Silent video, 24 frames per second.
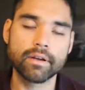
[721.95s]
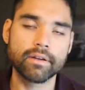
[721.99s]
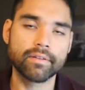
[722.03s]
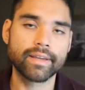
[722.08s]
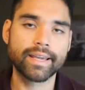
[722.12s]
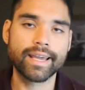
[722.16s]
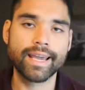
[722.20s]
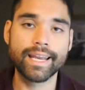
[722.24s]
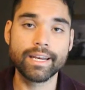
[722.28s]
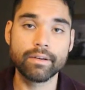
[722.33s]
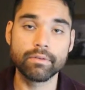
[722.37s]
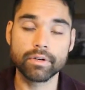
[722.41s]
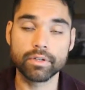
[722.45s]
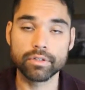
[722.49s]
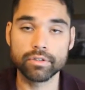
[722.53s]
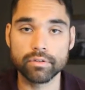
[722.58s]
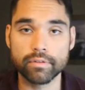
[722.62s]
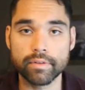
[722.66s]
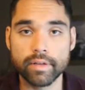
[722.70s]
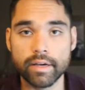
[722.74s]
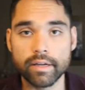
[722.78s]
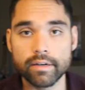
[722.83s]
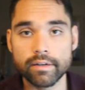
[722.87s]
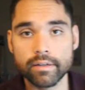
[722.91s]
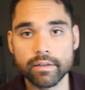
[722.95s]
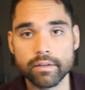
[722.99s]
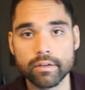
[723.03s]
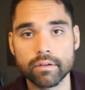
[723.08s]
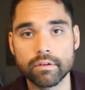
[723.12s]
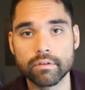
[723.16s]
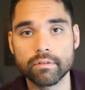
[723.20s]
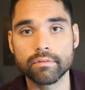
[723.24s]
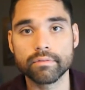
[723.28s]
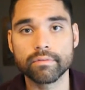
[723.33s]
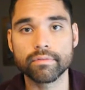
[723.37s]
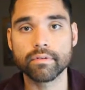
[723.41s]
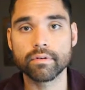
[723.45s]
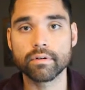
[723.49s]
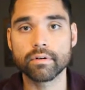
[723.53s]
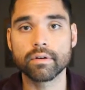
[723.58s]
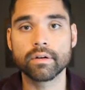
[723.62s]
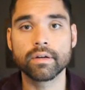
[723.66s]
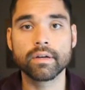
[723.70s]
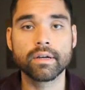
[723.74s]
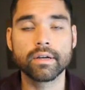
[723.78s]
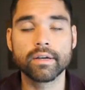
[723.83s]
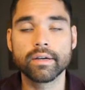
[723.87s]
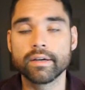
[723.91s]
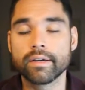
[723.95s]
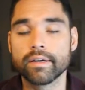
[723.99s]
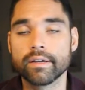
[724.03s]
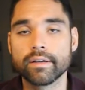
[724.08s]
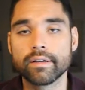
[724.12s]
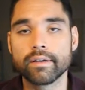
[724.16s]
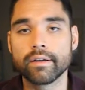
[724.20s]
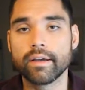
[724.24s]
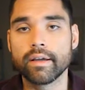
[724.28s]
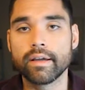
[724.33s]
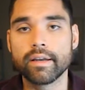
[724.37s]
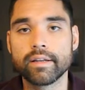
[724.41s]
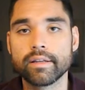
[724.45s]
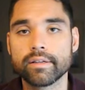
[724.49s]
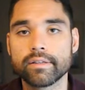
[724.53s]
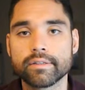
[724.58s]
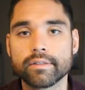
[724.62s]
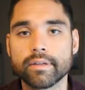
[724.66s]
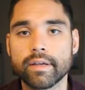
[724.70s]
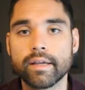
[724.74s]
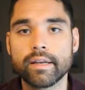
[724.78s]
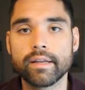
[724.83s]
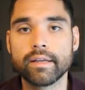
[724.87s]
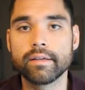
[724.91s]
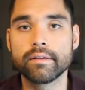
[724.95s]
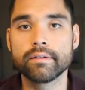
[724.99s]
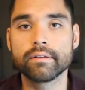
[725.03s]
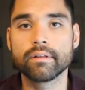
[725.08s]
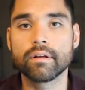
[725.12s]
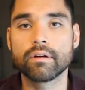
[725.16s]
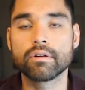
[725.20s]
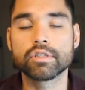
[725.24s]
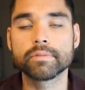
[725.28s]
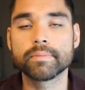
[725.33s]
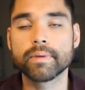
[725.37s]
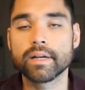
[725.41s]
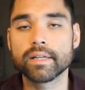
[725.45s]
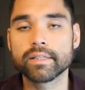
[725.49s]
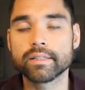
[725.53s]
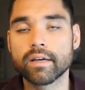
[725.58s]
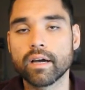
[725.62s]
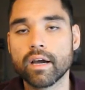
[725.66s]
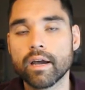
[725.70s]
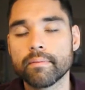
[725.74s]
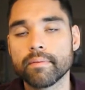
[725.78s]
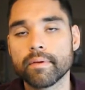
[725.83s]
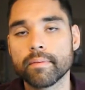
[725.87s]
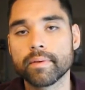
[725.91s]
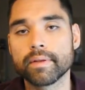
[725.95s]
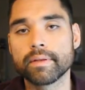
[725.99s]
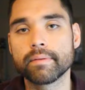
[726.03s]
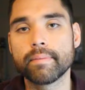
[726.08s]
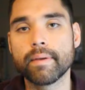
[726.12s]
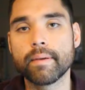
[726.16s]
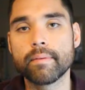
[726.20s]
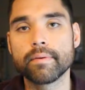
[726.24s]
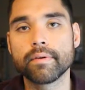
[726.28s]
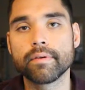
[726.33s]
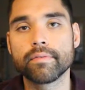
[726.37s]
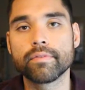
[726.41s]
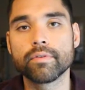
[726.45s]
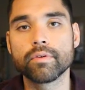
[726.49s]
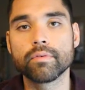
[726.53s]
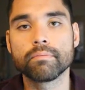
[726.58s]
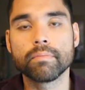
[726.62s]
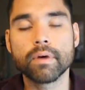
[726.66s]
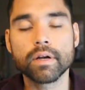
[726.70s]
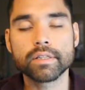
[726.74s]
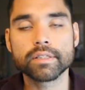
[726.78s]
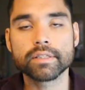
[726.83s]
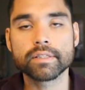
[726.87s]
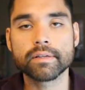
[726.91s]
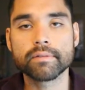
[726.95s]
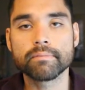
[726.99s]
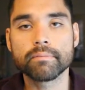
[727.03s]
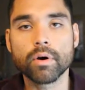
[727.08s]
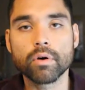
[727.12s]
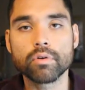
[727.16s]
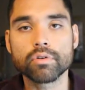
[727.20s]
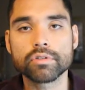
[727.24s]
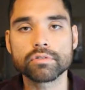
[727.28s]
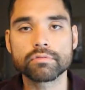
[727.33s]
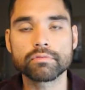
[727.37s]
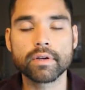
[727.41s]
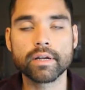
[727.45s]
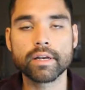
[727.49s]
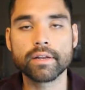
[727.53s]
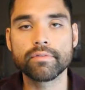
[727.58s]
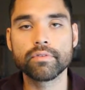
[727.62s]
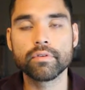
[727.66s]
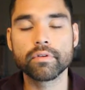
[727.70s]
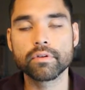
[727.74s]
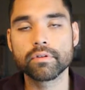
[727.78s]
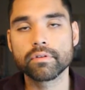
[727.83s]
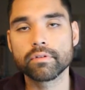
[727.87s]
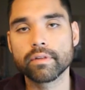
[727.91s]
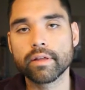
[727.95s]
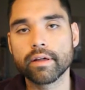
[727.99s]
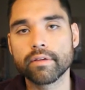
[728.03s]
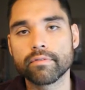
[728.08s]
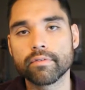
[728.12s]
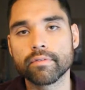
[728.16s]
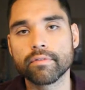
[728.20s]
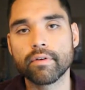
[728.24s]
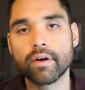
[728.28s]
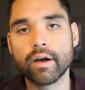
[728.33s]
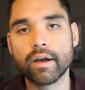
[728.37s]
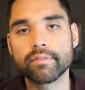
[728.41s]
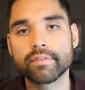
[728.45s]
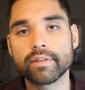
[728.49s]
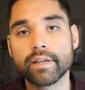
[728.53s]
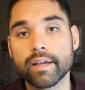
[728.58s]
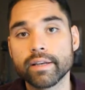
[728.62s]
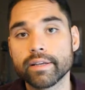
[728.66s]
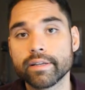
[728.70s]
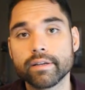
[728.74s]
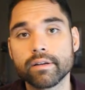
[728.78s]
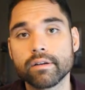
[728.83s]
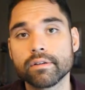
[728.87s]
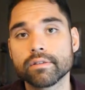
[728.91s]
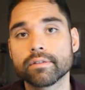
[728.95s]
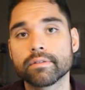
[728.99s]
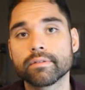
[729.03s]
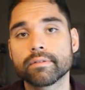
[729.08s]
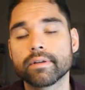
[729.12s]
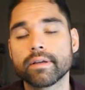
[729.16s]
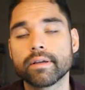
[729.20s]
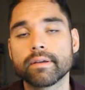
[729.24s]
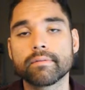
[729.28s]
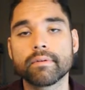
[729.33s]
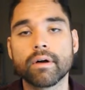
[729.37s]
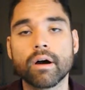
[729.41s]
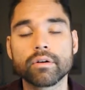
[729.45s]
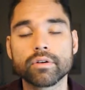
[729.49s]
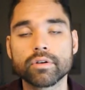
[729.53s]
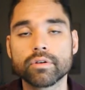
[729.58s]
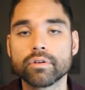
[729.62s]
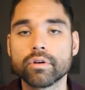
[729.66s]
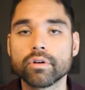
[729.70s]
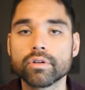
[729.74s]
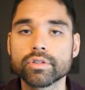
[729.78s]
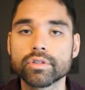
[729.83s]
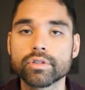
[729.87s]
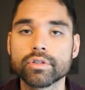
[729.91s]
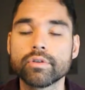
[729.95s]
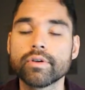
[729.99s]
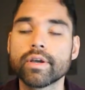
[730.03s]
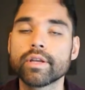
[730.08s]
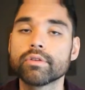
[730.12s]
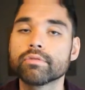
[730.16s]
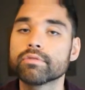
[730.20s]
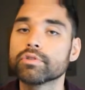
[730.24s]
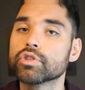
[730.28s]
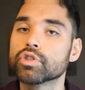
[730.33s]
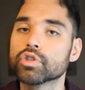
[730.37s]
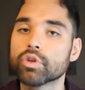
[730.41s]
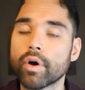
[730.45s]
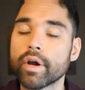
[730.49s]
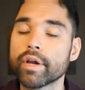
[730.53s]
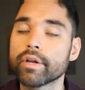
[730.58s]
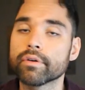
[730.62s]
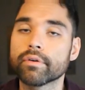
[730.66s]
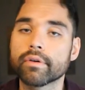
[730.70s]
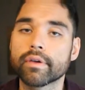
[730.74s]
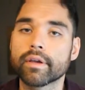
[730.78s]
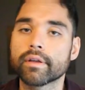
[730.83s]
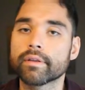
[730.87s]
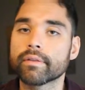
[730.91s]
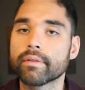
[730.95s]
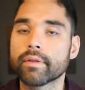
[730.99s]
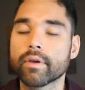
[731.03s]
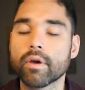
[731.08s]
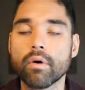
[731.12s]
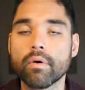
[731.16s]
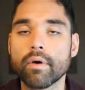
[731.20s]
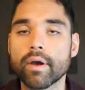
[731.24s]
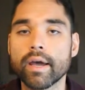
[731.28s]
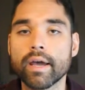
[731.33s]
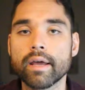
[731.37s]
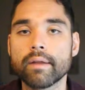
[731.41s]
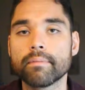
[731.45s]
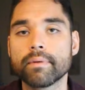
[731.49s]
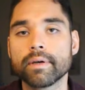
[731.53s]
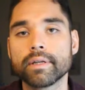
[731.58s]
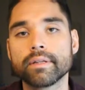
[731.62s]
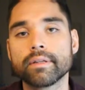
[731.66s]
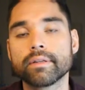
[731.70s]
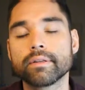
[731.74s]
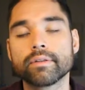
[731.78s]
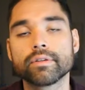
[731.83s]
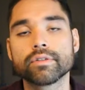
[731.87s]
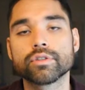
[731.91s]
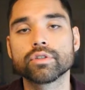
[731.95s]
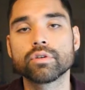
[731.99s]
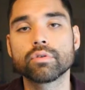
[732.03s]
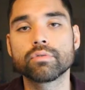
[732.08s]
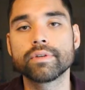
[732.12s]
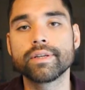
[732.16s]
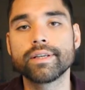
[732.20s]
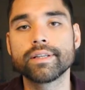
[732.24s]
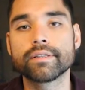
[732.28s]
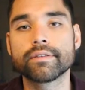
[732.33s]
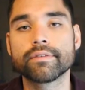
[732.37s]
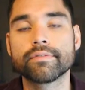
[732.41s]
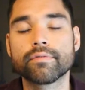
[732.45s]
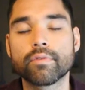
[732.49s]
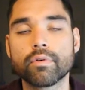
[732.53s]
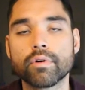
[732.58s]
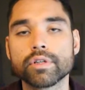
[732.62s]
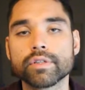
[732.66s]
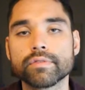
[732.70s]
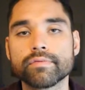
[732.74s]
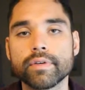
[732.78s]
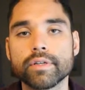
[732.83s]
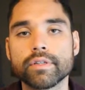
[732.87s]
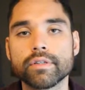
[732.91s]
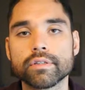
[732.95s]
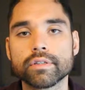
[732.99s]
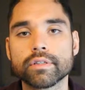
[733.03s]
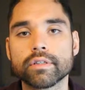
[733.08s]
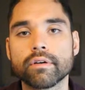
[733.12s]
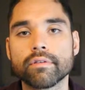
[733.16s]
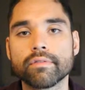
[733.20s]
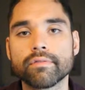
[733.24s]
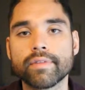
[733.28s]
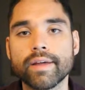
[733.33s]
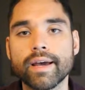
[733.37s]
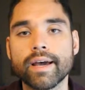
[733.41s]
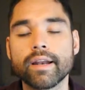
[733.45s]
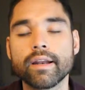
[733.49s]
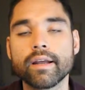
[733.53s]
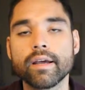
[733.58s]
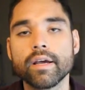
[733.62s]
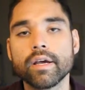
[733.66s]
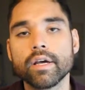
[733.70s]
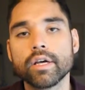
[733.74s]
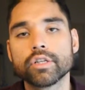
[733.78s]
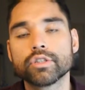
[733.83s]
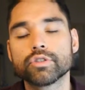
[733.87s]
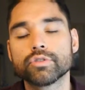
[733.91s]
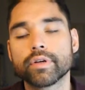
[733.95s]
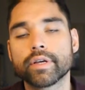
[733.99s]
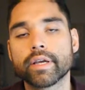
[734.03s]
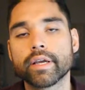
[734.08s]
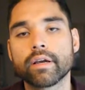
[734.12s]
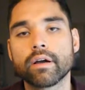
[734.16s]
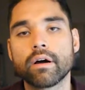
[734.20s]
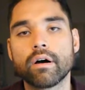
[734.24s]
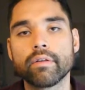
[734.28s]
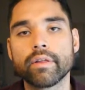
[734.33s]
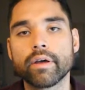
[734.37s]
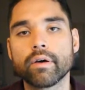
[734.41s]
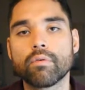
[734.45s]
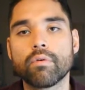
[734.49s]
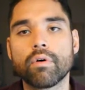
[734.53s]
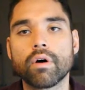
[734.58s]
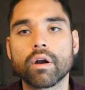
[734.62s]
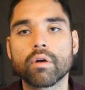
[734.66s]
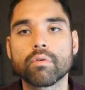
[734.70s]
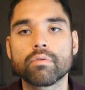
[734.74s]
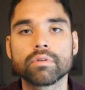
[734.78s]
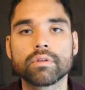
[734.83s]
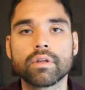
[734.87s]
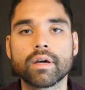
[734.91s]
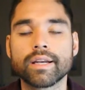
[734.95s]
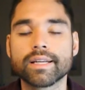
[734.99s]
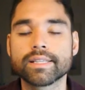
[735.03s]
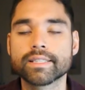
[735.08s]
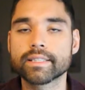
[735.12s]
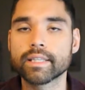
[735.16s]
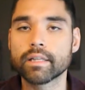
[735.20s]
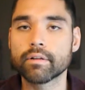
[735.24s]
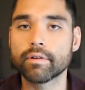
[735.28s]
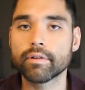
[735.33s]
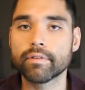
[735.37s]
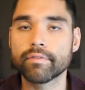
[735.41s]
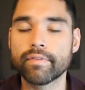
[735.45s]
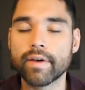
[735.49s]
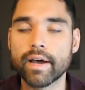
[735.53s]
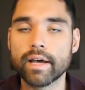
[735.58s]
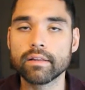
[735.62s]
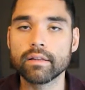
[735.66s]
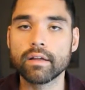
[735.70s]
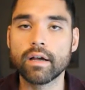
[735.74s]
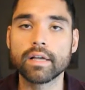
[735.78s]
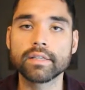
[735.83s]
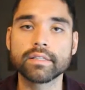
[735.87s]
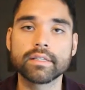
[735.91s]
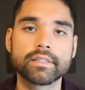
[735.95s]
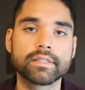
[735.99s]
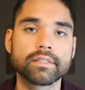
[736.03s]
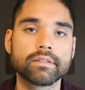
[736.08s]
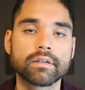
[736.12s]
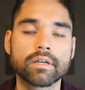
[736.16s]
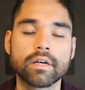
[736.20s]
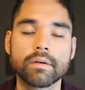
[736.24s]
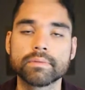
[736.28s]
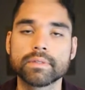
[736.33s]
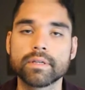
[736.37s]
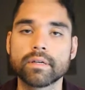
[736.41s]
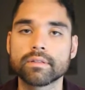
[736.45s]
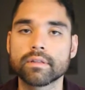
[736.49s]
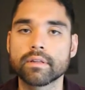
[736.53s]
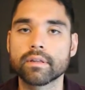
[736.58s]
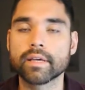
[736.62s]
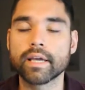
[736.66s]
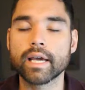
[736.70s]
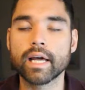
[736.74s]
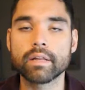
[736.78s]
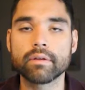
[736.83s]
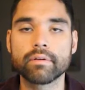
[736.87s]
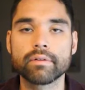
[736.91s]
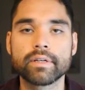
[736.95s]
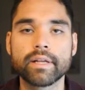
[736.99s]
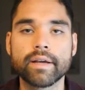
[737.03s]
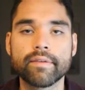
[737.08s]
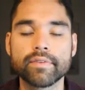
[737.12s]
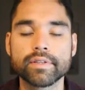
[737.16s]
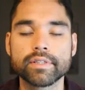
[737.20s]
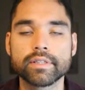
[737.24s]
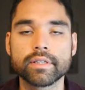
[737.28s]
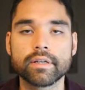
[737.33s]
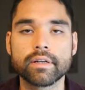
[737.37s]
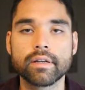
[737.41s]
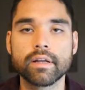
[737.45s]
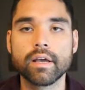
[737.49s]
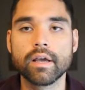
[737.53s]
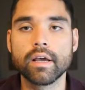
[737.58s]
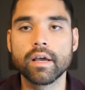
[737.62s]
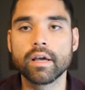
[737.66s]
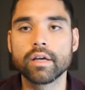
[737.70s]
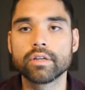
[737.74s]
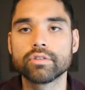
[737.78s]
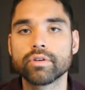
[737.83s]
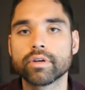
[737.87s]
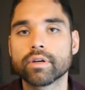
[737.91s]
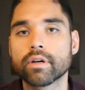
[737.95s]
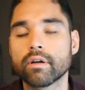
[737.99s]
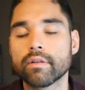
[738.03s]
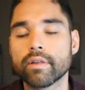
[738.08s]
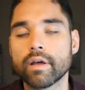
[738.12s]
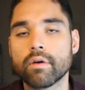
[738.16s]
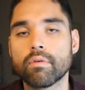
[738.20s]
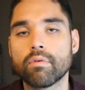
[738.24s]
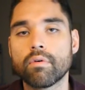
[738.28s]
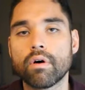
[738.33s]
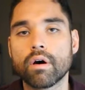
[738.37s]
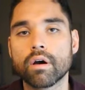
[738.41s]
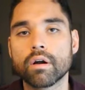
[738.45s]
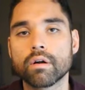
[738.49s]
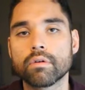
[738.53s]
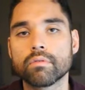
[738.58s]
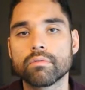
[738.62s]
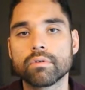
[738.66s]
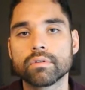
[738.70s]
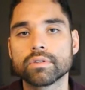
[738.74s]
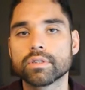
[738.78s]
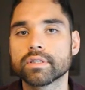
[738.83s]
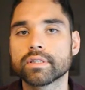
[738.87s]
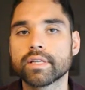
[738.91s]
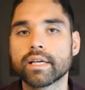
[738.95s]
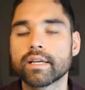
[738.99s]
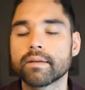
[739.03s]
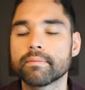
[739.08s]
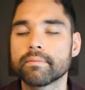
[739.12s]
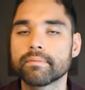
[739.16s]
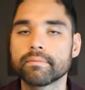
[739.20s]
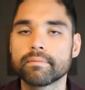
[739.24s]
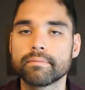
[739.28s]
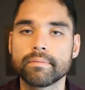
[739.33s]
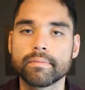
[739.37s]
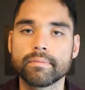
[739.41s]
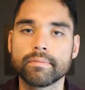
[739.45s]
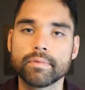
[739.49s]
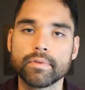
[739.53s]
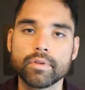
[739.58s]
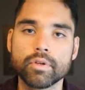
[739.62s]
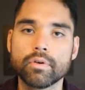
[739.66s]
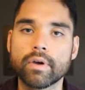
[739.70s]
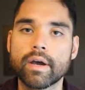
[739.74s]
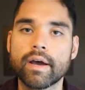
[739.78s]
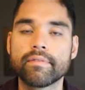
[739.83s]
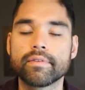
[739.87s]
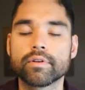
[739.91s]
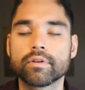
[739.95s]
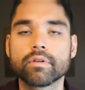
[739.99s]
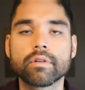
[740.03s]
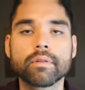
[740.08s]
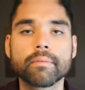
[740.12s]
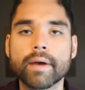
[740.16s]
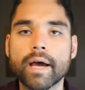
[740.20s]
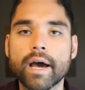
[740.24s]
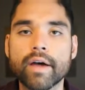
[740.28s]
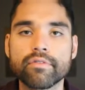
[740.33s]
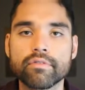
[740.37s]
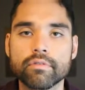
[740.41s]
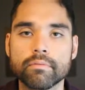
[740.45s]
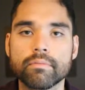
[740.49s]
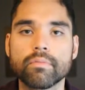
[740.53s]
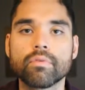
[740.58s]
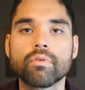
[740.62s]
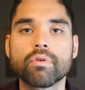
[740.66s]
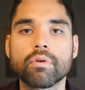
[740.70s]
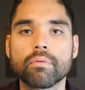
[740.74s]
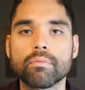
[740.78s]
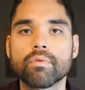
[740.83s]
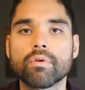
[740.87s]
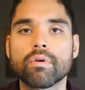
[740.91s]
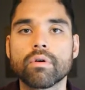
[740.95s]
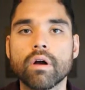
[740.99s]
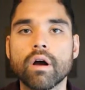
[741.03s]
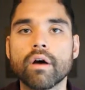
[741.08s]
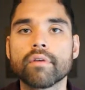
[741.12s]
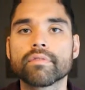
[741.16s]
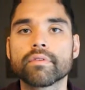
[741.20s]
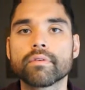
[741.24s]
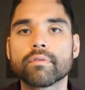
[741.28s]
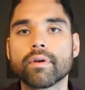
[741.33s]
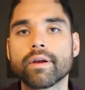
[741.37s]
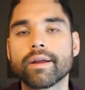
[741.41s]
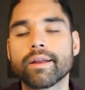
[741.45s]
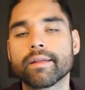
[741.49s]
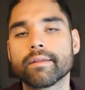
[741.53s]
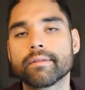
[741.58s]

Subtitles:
I don't think anyone can do that, you know, for any large amount of time. I mean, maybe a few months at most, right? If you can do that for 5-10 years, and hey, kudos to you, and you enjoy doing it, then go ahead. But there's no need to force feed yourself that. Drinking all that water will not accelerate fat loss. It still comes down to the calorie deficit. Drinking all that water will just end up you having to go to the bathroom more and more often, right?